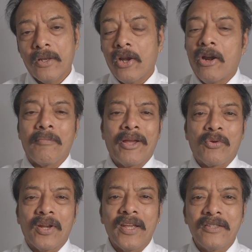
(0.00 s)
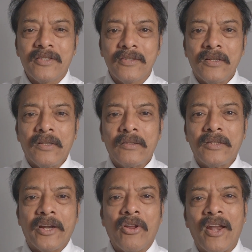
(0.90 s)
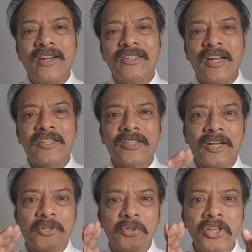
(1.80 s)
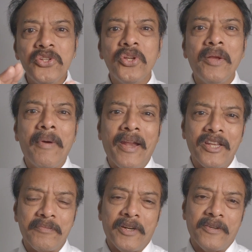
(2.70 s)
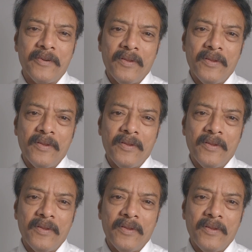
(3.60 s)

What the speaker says: A lot of my colleagues, their knowledge is restricted to injury management.